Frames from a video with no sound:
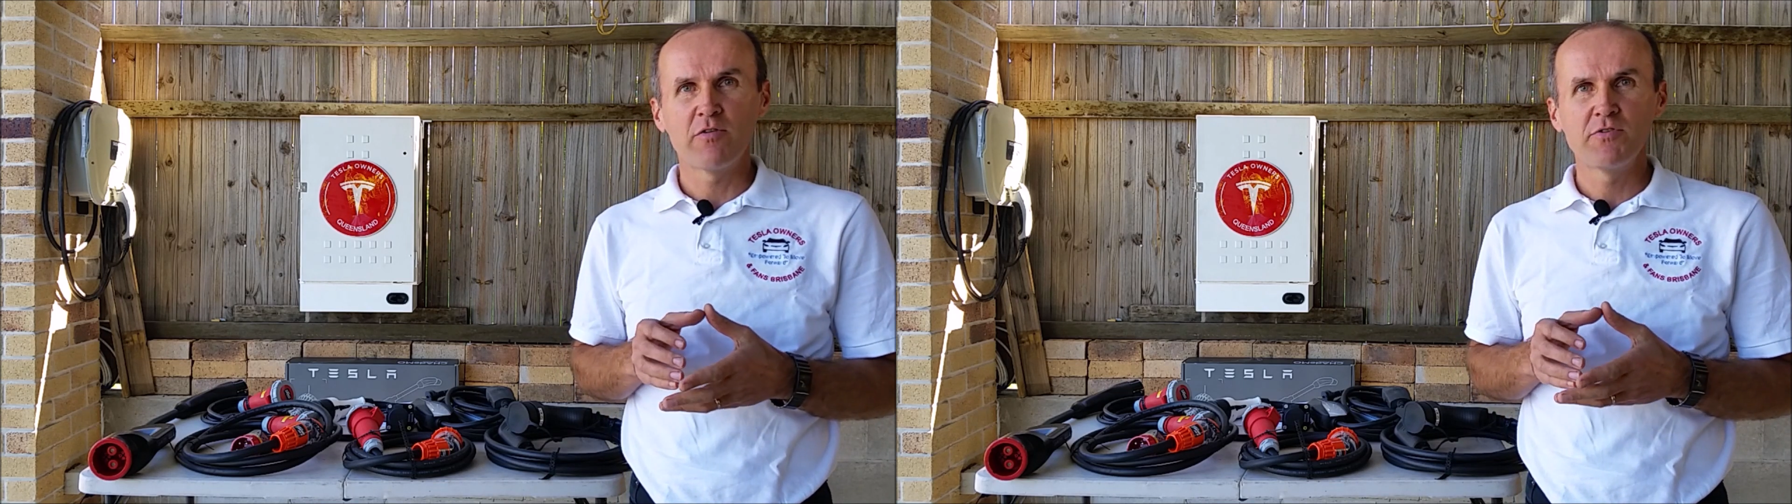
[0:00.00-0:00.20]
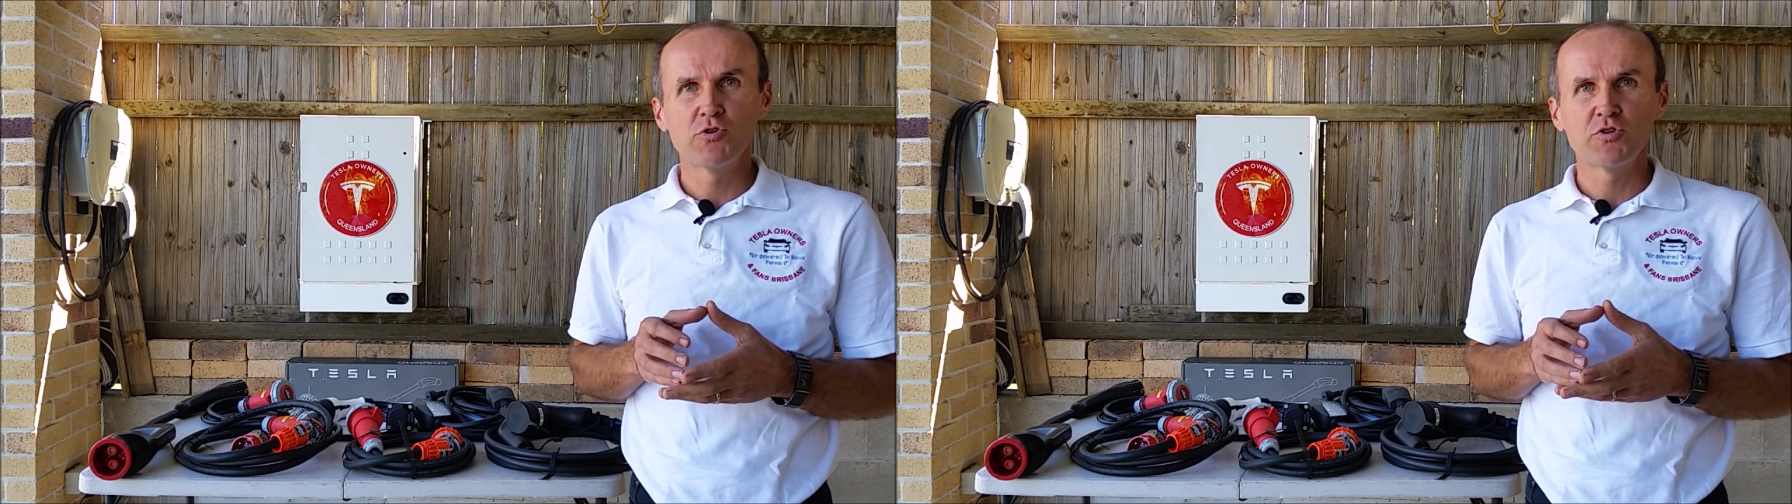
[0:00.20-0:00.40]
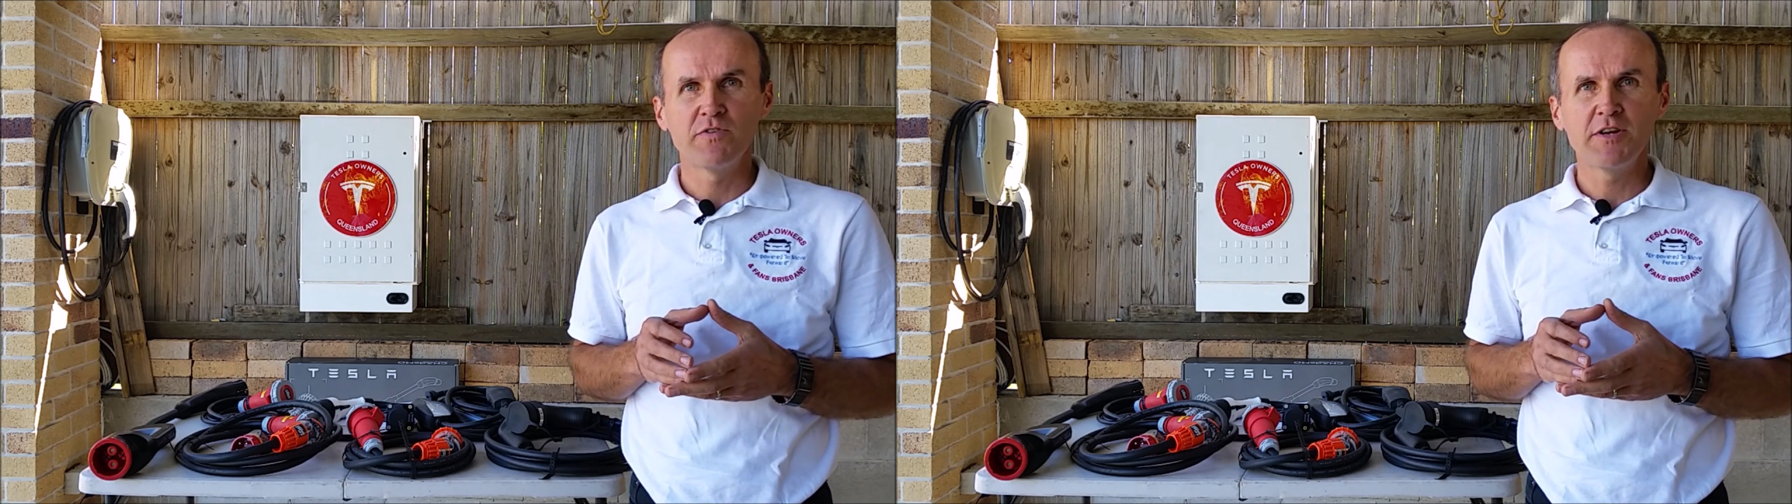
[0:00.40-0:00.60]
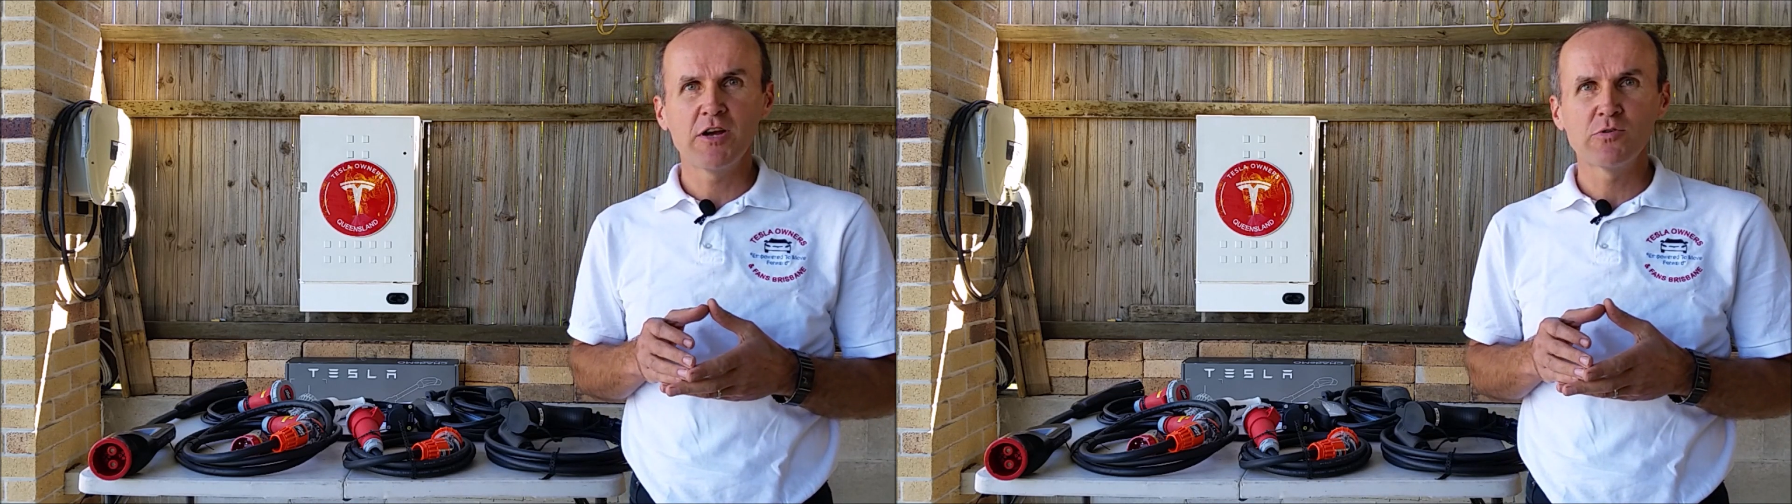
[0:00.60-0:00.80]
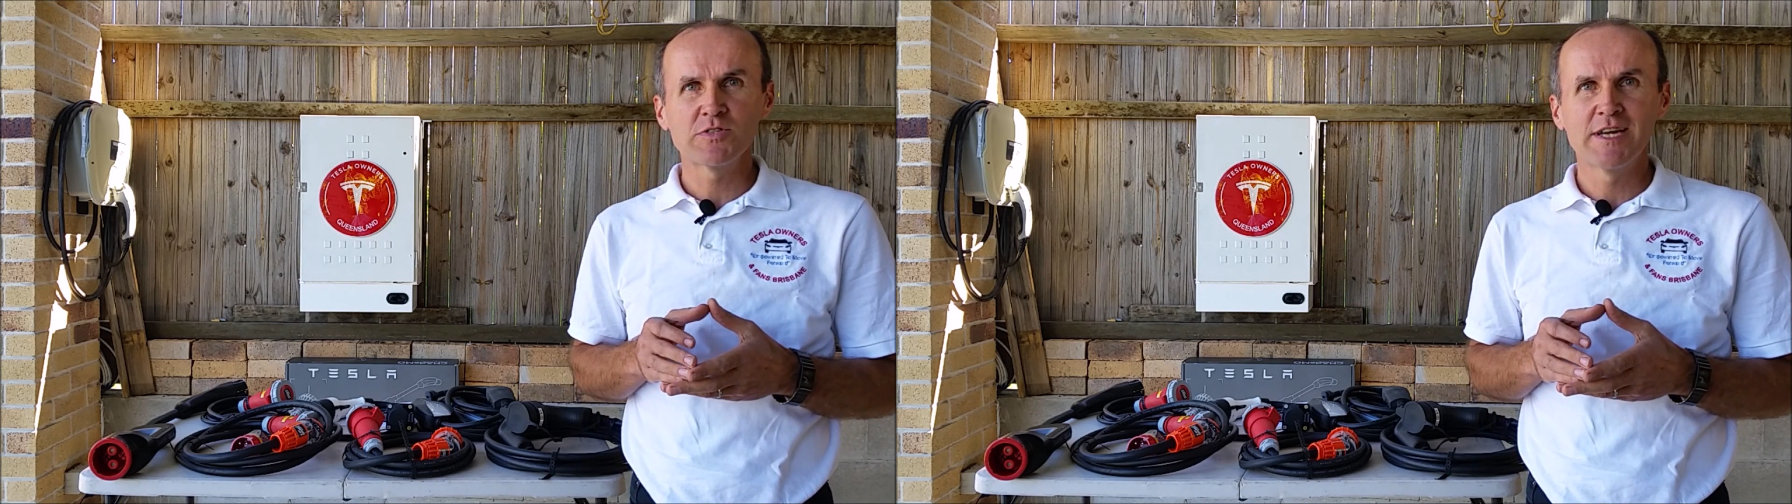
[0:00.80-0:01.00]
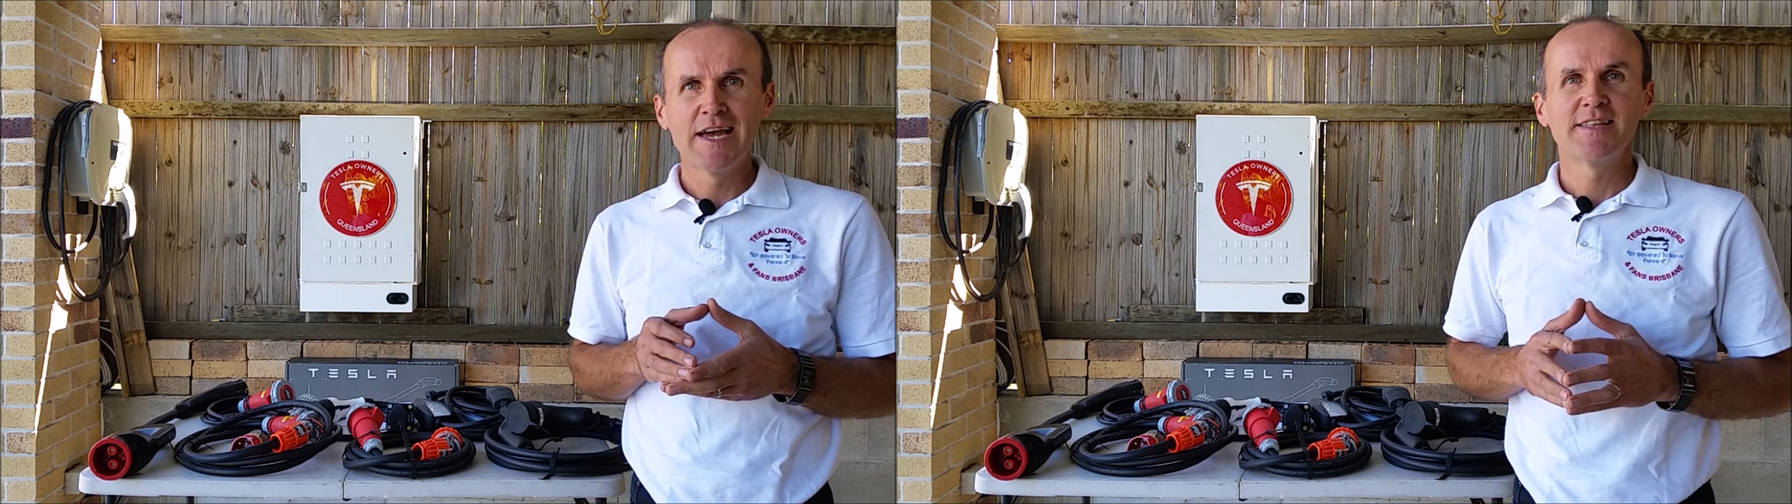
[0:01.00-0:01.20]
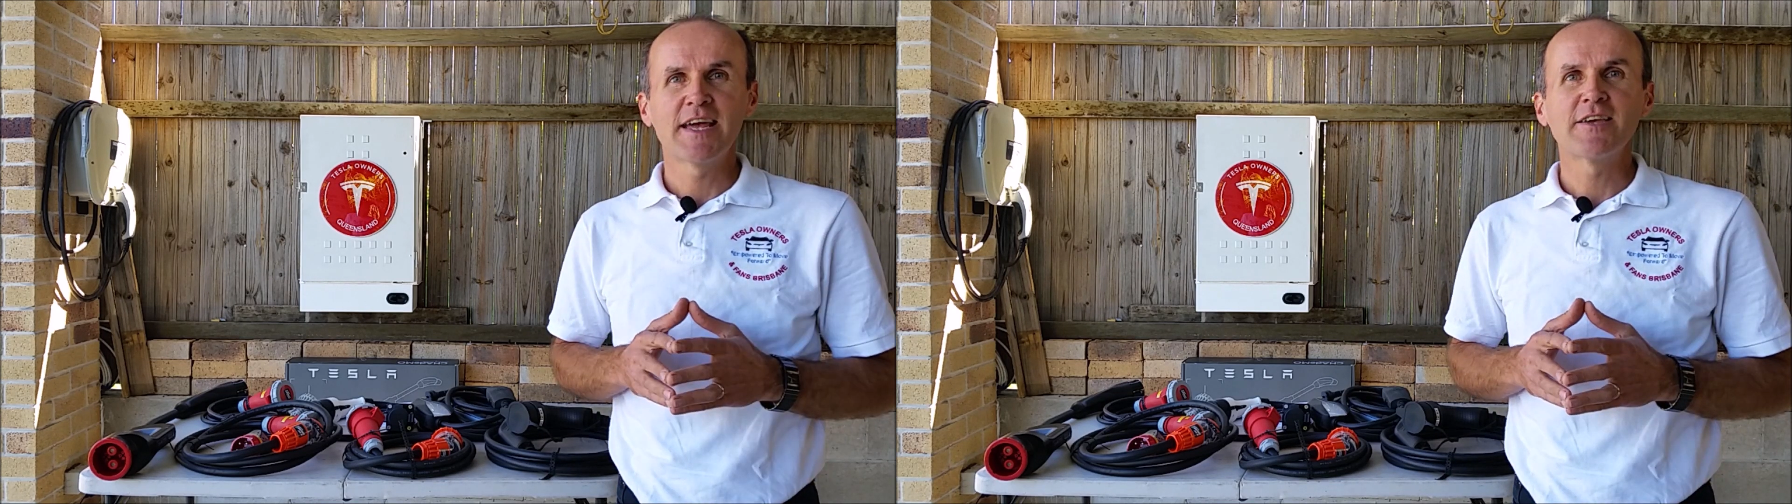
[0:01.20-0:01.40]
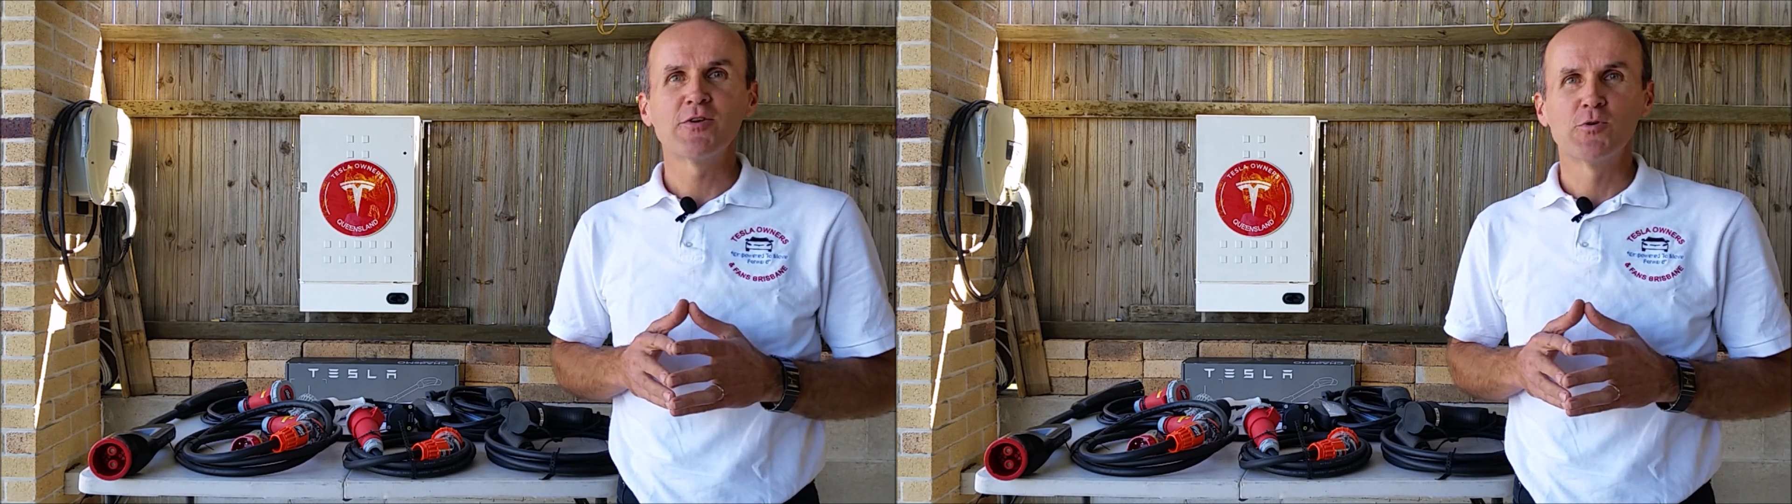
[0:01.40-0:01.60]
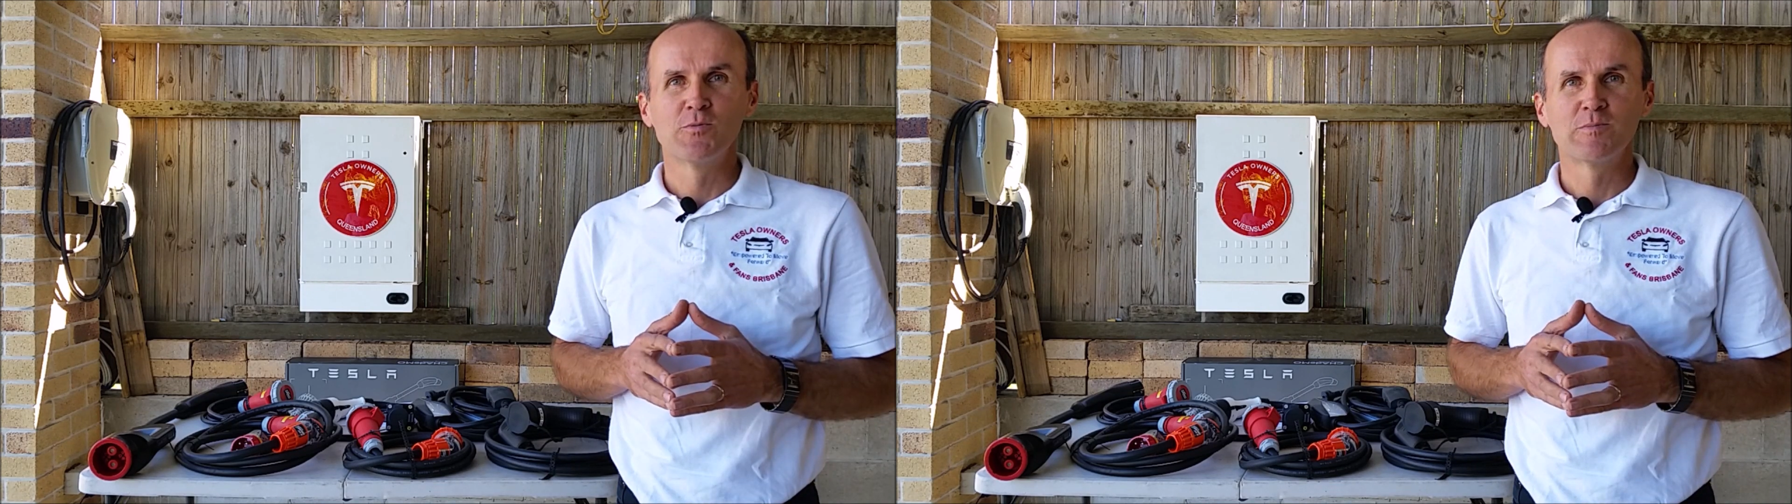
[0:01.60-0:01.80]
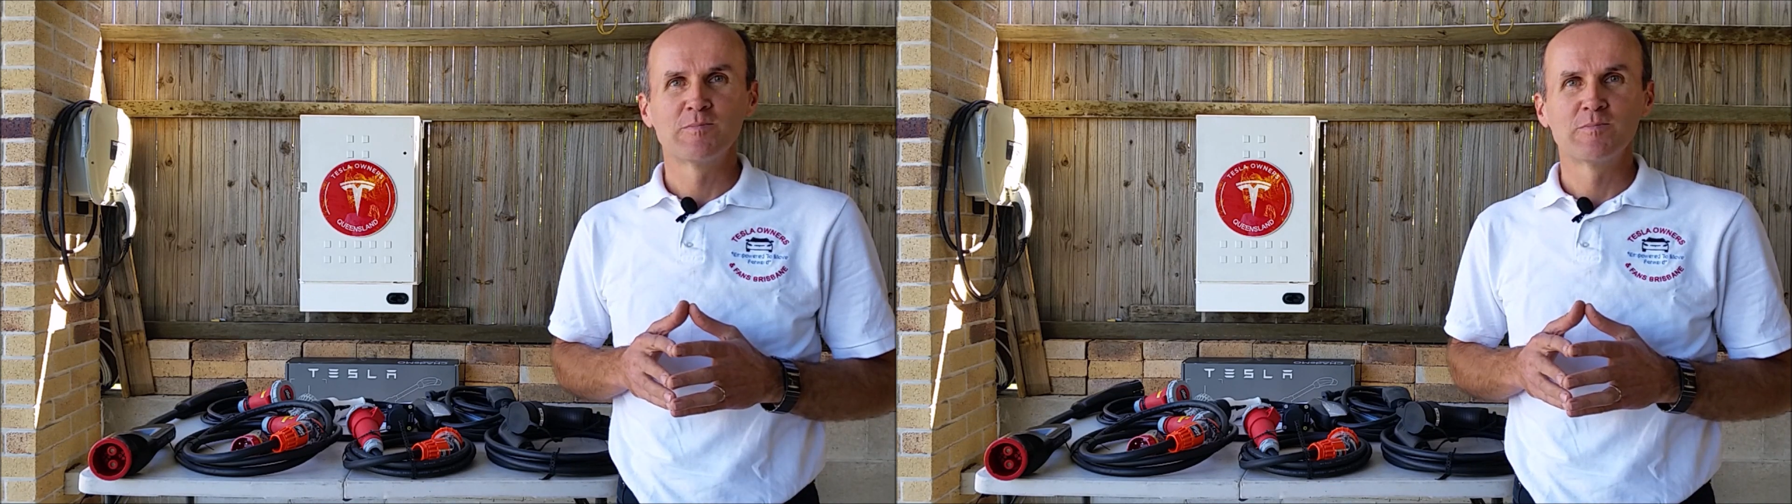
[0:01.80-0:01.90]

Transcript: future videos. Thank you.